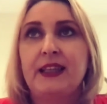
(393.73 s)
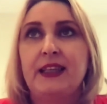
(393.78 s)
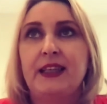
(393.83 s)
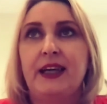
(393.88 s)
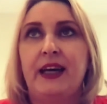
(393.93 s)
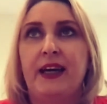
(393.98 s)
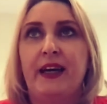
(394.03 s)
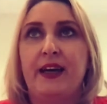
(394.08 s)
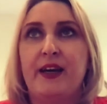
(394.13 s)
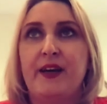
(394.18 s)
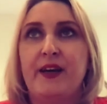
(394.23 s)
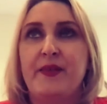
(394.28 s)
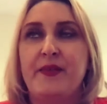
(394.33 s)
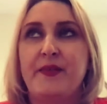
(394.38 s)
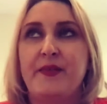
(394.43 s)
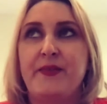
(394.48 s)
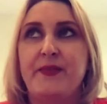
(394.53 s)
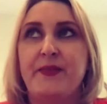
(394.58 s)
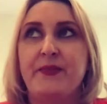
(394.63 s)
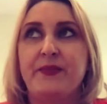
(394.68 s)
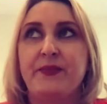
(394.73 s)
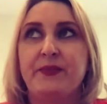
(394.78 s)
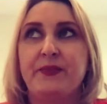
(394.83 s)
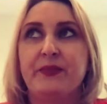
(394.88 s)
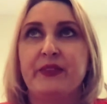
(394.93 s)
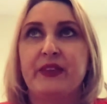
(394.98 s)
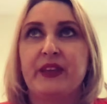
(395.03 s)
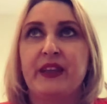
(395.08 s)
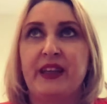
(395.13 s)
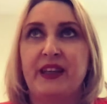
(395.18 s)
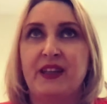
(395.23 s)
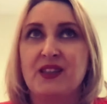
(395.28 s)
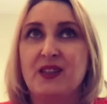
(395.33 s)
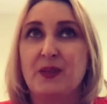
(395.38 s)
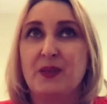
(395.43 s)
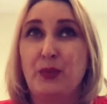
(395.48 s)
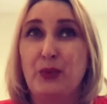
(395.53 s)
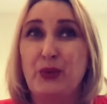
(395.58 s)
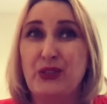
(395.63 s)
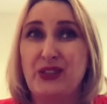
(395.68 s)
They're
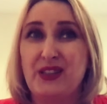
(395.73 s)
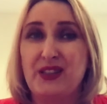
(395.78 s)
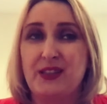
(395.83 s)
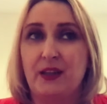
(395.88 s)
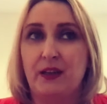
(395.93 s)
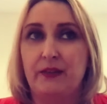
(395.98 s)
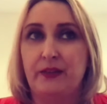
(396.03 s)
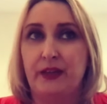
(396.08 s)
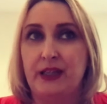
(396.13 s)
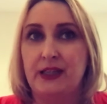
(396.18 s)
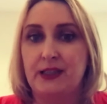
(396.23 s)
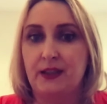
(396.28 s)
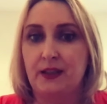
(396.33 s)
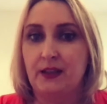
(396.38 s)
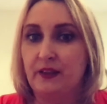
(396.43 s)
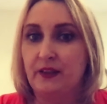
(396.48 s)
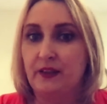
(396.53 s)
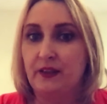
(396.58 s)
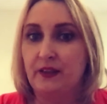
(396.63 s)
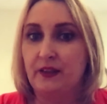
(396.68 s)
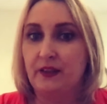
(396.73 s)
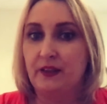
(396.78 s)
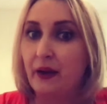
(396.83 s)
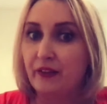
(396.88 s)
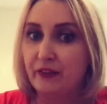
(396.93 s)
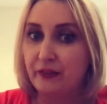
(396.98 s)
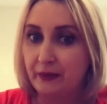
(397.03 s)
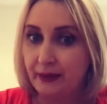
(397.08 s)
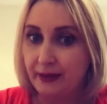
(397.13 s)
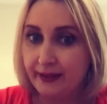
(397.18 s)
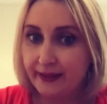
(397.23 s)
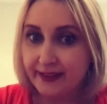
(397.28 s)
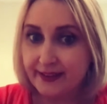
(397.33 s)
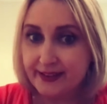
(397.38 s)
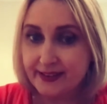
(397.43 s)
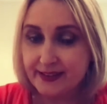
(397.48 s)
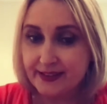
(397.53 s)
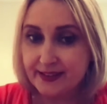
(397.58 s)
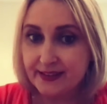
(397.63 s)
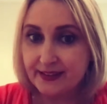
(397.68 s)
supposed to self-isolate for 12
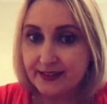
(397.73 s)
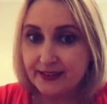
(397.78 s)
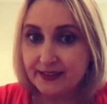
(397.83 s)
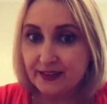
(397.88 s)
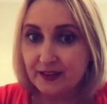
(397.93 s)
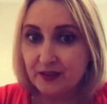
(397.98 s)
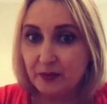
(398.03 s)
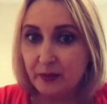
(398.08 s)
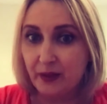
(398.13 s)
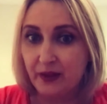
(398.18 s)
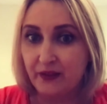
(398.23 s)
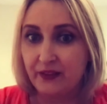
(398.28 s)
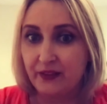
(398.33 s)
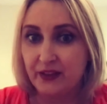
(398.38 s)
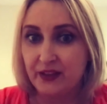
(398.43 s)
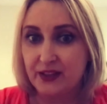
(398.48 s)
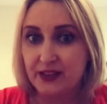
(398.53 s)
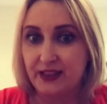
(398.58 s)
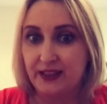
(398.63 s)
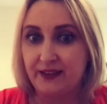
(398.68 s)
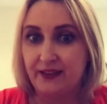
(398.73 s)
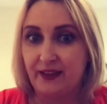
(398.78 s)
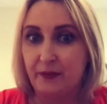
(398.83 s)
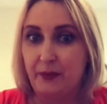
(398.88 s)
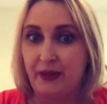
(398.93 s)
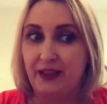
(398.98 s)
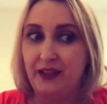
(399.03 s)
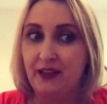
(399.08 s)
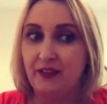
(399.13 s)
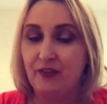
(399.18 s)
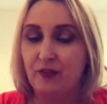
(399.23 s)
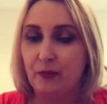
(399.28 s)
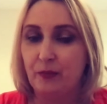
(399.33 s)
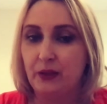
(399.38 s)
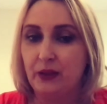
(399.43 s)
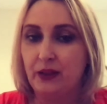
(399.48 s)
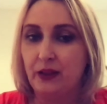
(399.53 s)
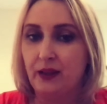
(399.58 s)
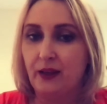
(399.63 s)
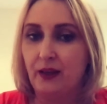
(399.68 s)
weeks, but they're saying that might even
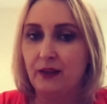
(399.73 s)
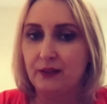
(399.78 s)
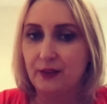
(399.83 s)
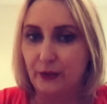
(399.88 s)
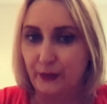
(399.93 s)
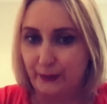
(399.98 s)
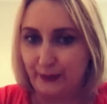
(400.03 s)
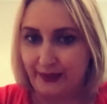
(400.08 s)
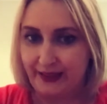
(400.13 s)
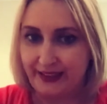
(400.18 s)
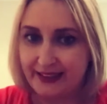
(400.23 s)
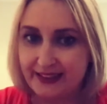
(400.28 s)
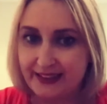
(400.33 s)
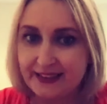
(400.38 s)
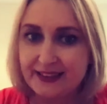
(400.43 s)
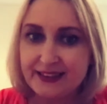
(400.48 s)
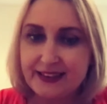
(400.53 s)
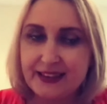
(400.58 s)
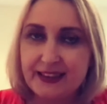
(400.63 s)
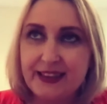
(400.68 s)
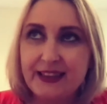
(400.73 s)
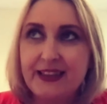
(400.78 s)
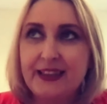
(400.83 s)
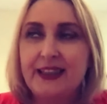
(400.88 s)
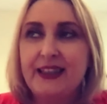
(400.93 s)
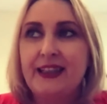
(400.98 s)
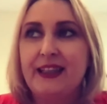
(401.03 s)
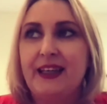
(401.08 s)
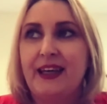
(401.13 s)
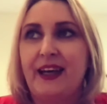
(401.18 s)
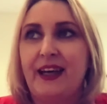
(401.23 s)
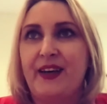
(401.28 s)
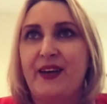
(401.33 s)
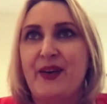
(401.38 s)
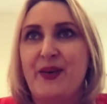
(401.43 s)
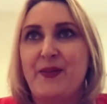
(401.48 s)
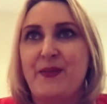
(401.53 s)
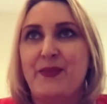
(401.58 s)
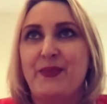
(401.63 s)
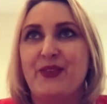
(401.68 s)
be longer.
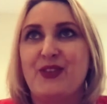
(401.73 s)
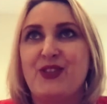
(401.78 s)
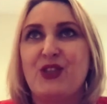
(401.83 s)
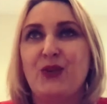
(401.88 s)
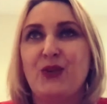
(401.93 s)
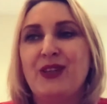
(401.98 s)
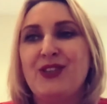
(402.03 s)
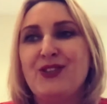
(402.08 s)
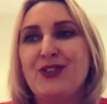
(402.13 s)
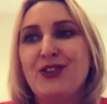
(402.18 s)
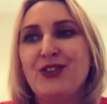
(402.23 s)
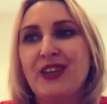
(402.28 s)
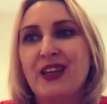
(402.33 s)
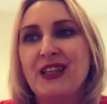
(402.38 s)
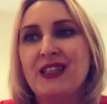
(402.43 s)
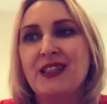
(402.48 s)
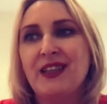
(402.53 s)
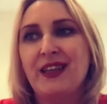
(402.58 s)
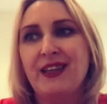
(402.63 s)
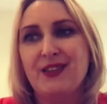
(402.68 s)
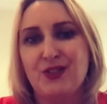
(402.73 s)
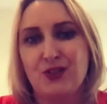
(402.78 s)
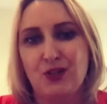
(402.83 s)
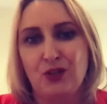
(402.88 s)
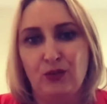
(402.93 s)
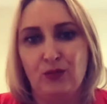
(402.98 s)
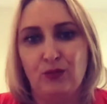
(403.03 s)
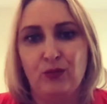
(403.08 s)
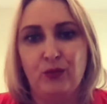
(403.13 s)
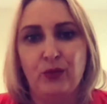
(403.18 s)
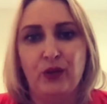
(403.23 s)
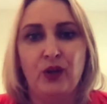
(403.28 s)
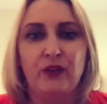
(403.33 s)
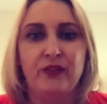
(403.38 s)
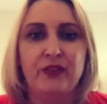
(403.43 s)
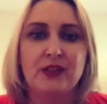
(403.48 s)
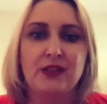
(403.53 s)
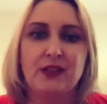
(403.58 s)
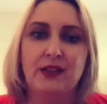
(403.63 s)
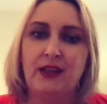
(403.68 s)
So we do things like Zoom. We
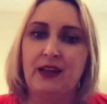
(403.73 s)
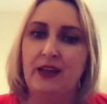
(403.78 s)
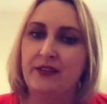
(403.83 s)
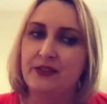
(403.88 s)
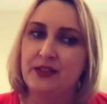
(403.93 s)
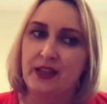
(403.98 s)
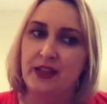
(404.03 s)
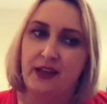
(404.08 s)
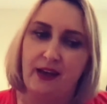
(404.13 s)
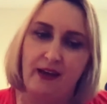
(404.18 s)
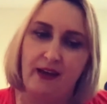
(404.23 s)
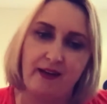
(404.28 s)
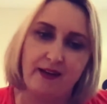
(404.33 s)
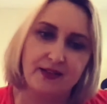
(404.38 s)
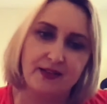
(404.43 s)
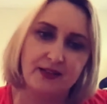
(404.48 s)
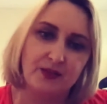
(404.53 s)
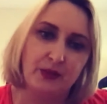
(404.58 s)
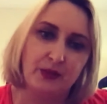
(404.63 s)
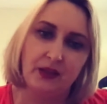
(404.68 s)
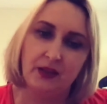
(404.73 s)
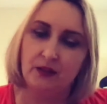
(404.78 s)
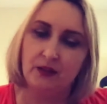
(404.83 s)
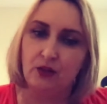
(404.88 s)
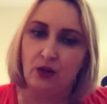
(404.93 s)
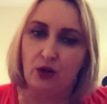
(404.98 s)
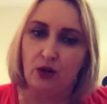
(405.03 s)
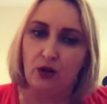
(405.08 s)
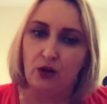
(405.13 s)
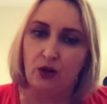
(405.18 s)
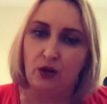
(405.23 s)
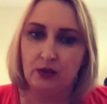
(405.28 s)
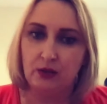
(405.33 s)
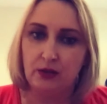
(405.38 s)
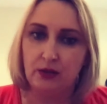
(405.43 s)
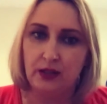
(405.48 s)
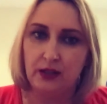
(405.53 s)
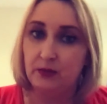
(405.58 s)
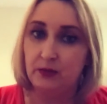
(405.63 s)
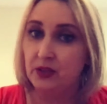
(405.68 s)
obviously have text. We can call,
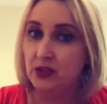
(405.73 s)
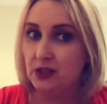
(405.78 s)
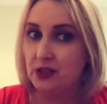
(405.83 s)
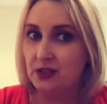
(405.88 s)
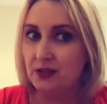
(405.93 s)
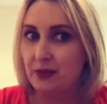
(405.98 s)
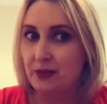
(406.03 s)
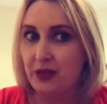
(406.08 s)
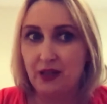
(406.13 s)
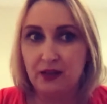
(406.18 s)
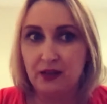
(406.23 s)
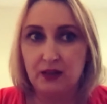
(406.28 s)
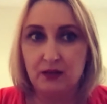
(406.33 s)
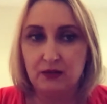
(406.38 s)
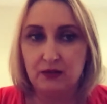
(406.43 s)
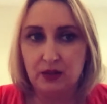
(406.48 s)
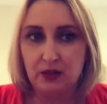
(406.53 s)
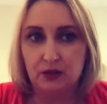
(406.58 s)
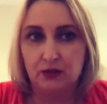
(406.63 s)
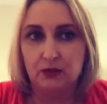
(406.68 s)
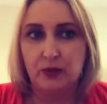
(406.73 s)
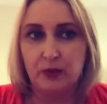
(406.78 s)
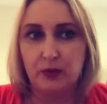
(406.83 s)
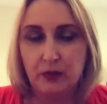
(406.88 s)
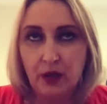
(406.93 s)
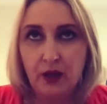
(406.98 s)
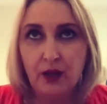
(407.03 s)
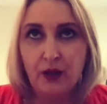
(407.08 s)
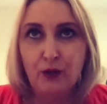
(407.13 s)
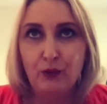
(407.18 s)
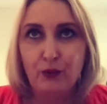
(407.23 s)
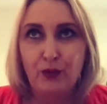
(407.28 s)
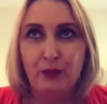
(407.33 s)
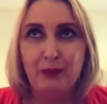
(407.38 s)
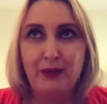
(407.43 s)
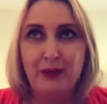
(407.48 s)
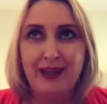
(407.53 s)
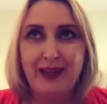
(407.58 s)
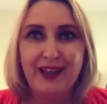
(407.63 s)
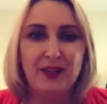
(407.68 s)
and we're just making, we're
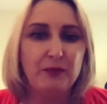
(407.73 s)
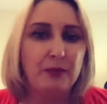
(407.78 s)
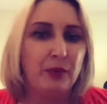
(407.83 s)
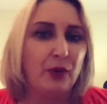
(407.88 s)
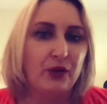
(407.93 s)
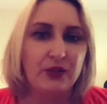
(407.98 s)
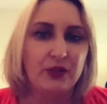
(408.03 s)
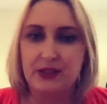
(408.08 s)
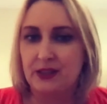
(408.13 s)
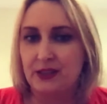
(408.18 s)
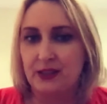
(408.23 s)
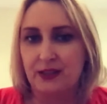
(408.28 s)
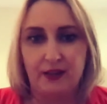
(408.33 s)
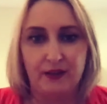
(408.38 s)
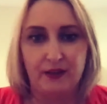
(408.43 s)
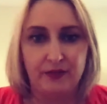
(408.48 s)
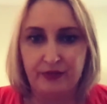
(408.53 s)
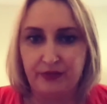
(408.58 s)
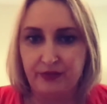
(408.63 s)
making positive